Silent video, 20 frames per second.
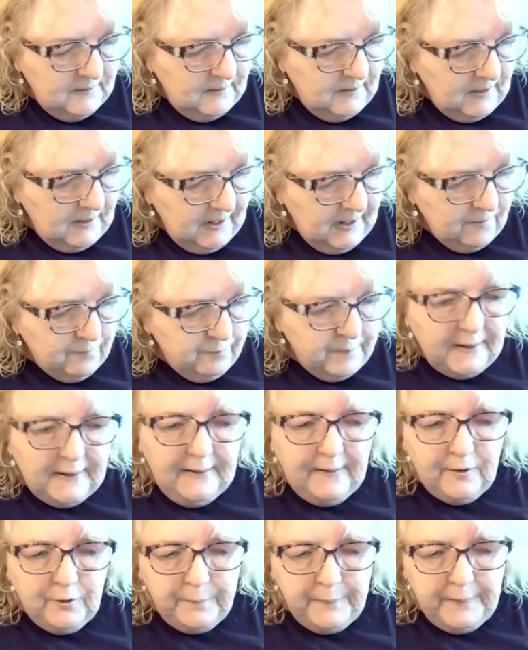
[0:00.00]
I have my
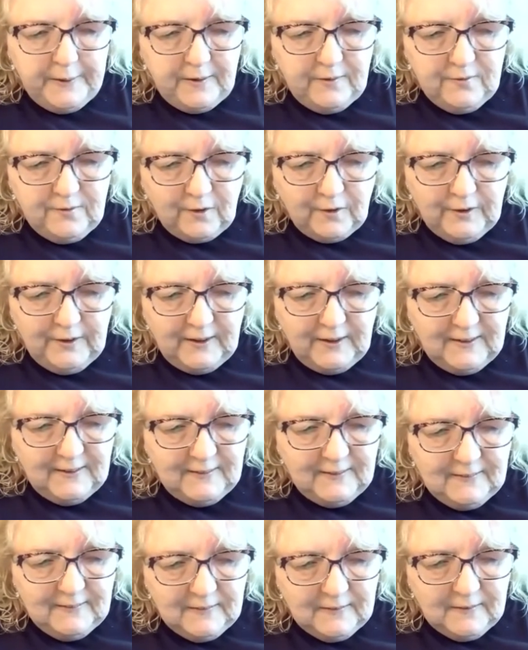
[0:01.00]
little piece all
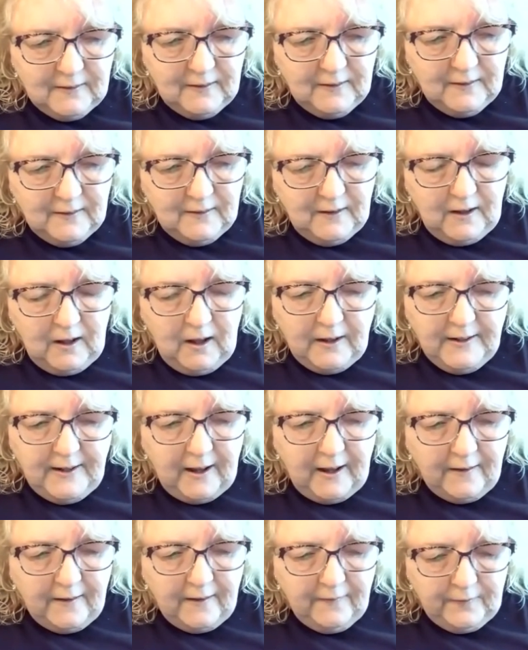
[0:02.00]
done.
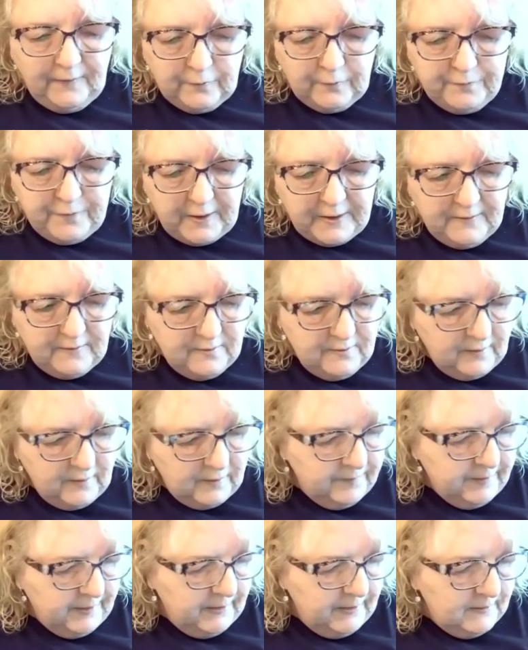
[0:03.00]
Yeah, they're fun,
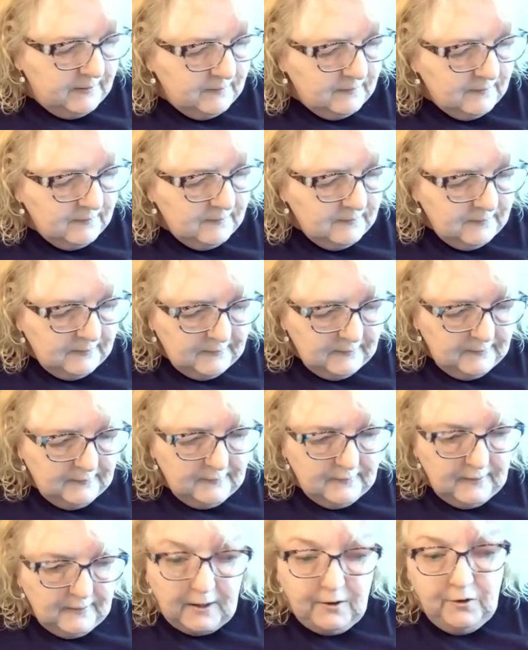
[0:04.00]
Sylvia.
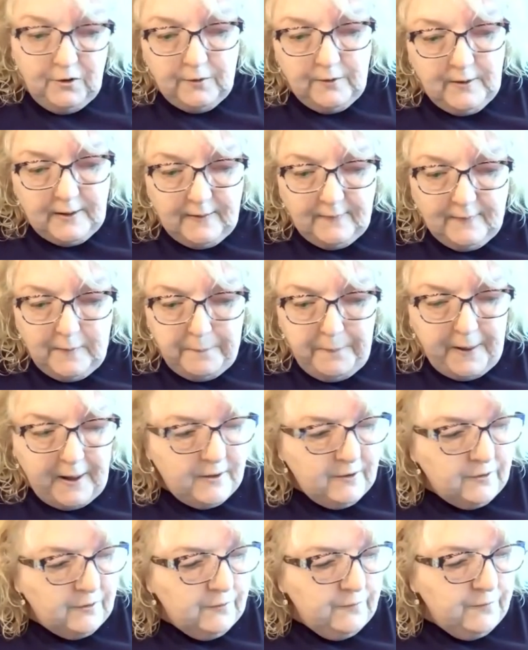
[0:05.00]
And you can get the
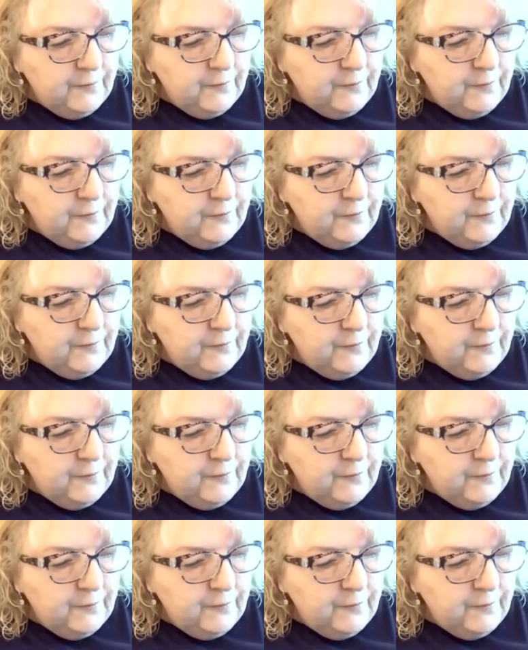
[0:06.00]
pattern for